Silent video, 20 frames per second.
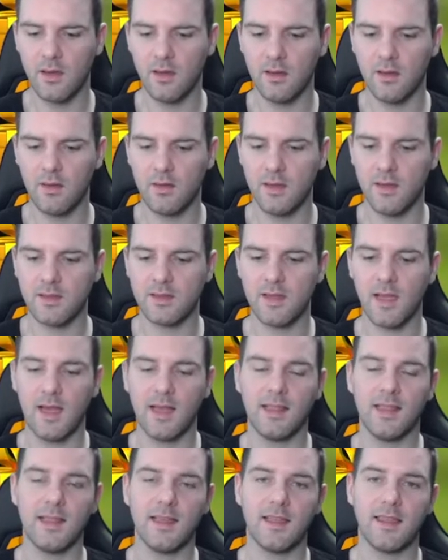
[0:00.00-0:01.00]
This, I
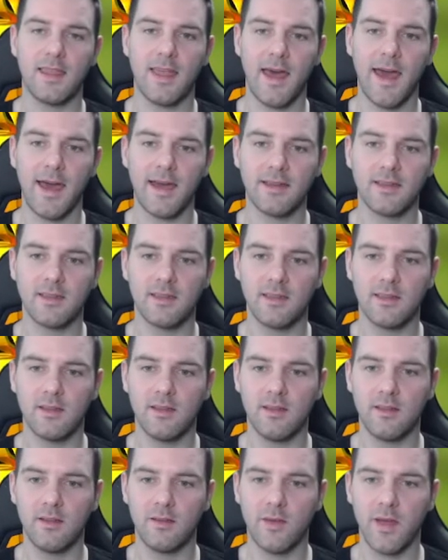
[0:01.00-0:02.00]
like that.
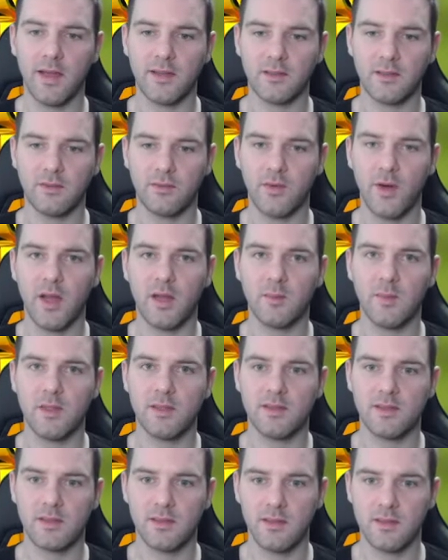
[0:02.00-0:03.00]
The extra
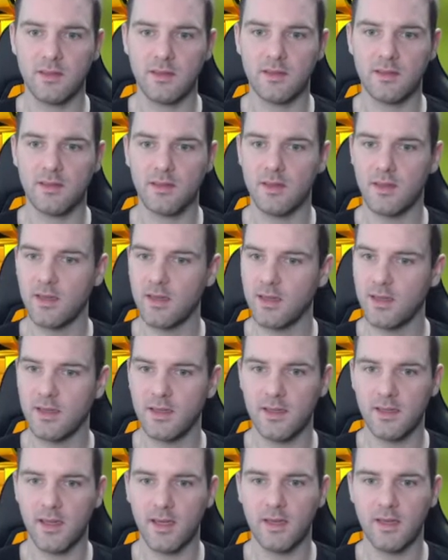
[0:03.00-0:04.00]
fragments, because
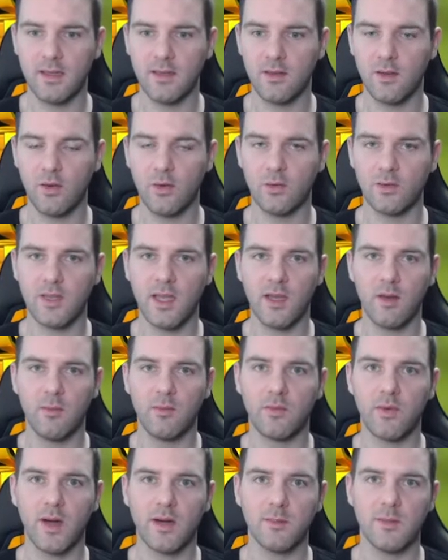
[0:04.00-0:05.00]
getting those helm
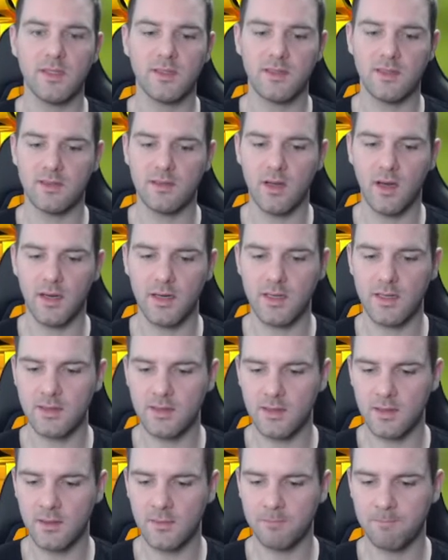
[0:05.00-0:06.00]
fragments is not easy.